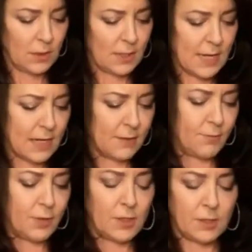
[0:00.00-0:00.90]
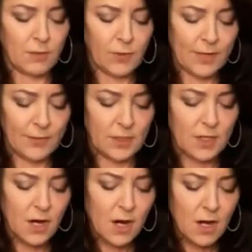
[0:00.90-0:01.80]
And kind of put it around the
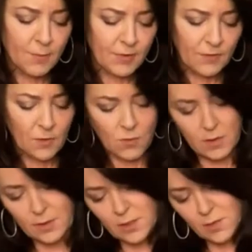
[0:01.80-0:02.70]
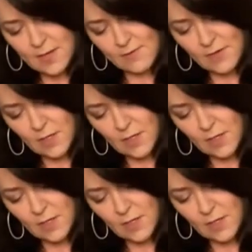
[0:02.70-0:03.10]
top if you want to, have